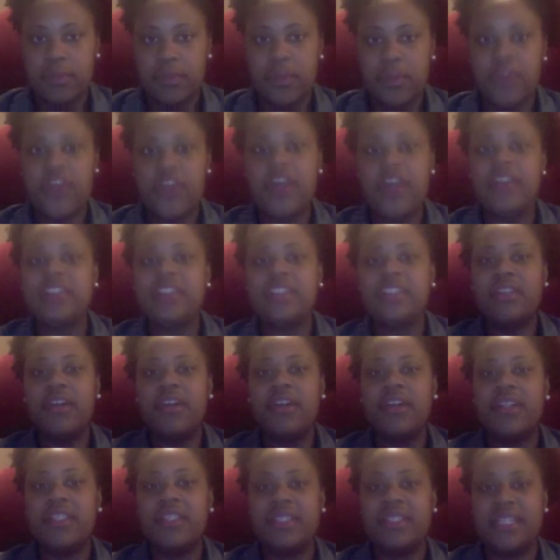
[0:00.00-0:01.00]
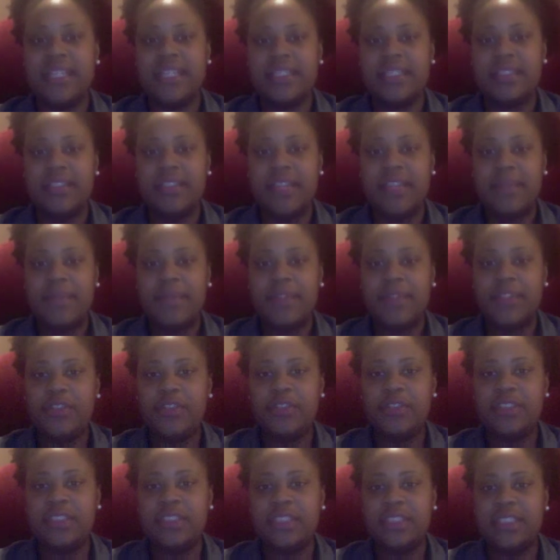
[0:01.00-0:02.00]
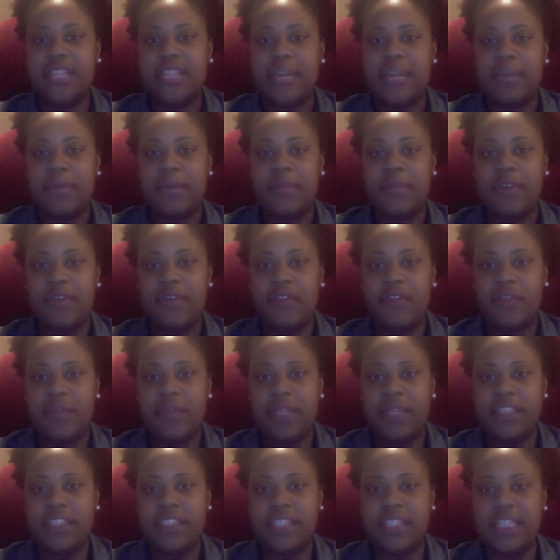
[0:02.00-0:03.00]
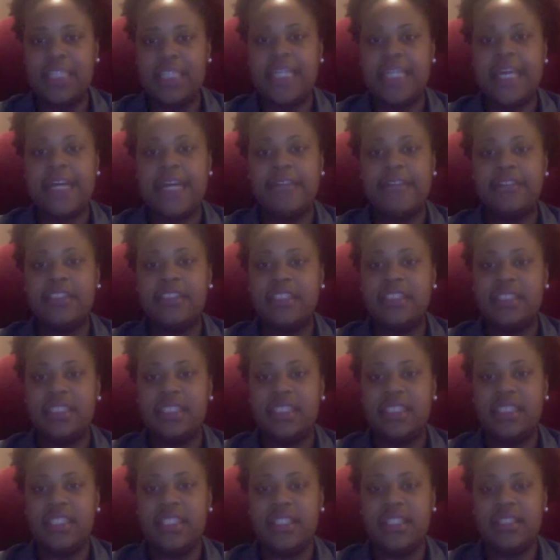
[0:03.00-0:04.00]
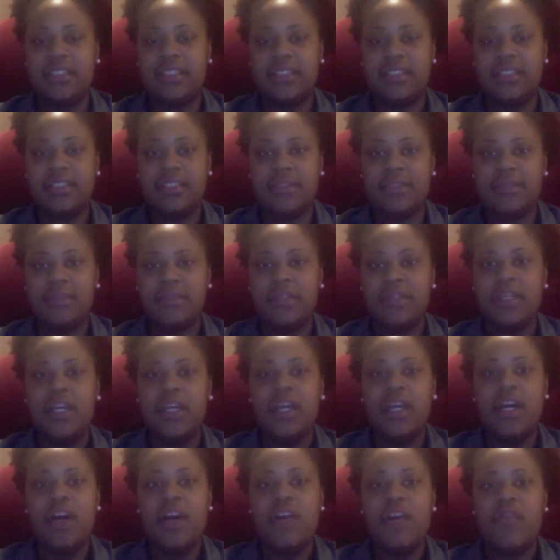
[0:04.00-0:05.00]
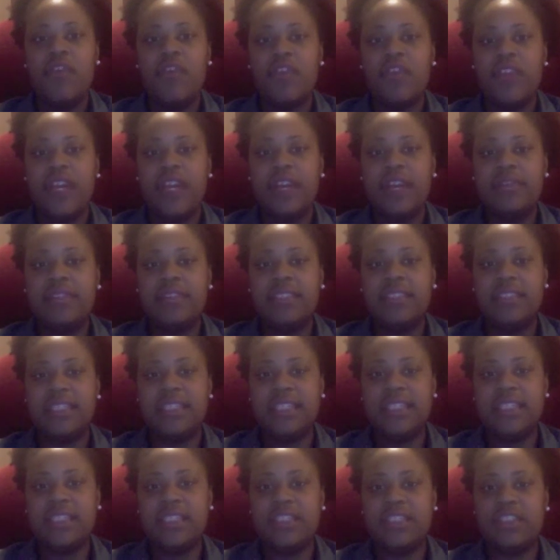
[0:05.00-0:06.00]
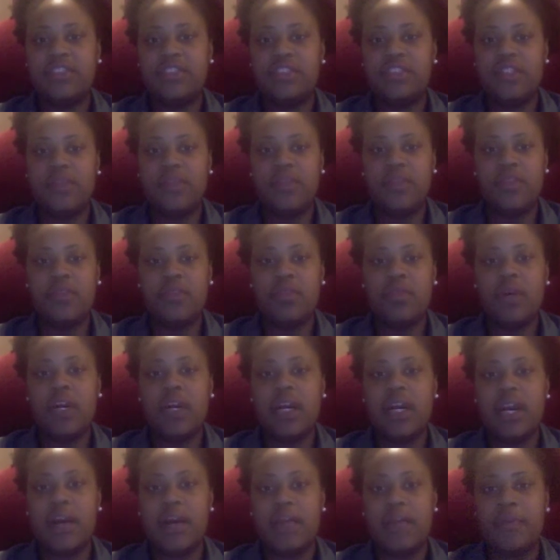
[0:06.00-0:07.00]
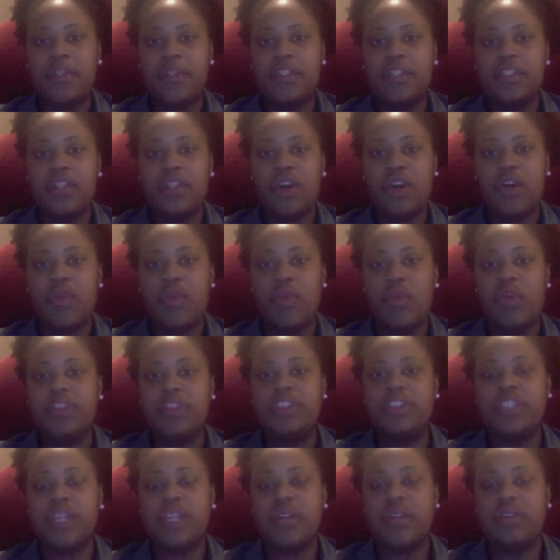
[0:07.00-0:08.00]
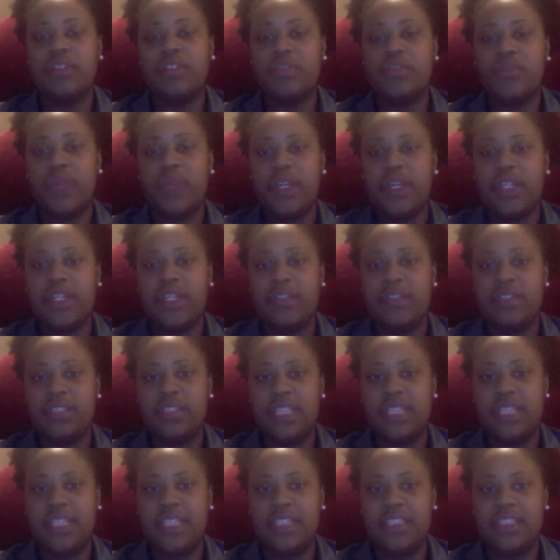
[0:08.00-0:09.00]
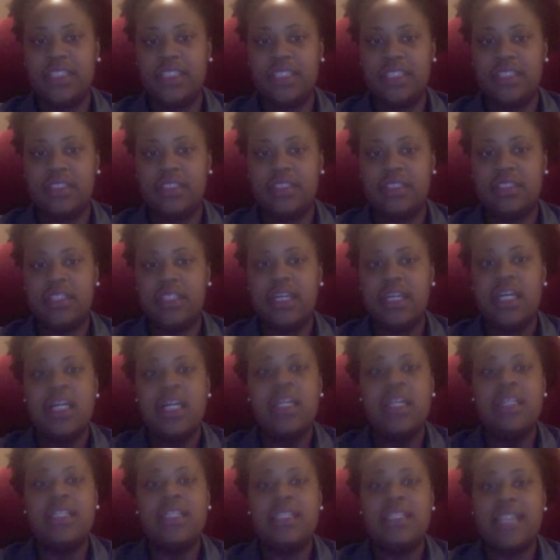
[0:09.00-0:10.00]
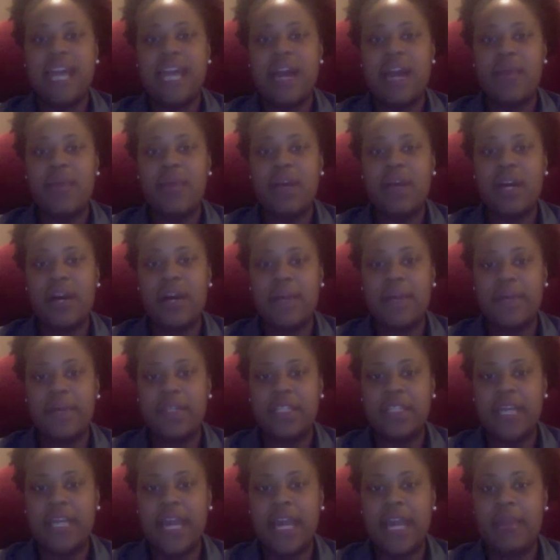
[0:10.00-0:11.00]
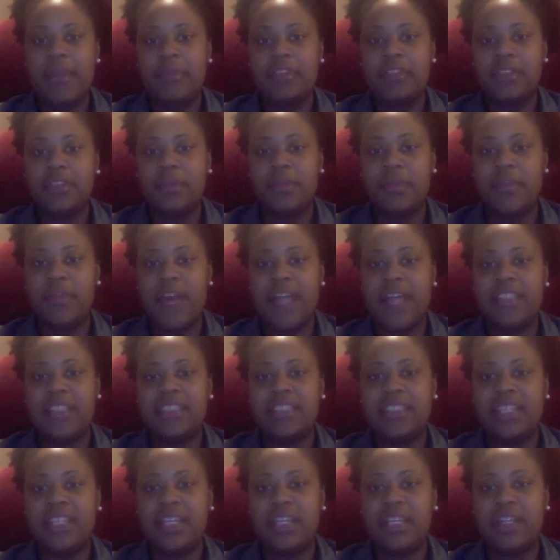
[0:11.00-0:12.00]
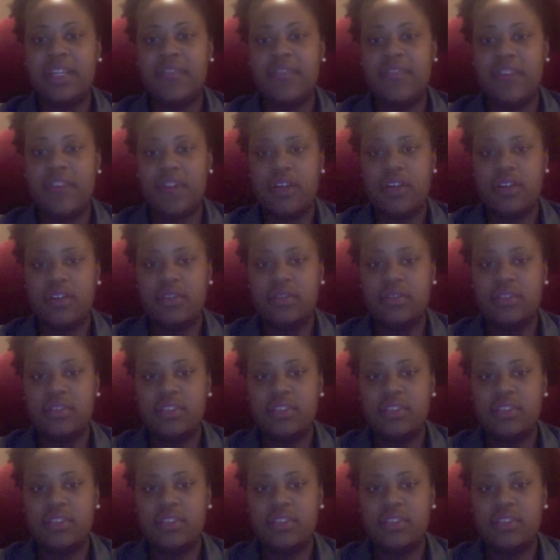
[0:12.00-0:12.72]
There is no other sector that produces the type of information that the FCC does. For the FCC to distribute what companies own what channels and radio stations, decide what companies are able to provide cellular phones,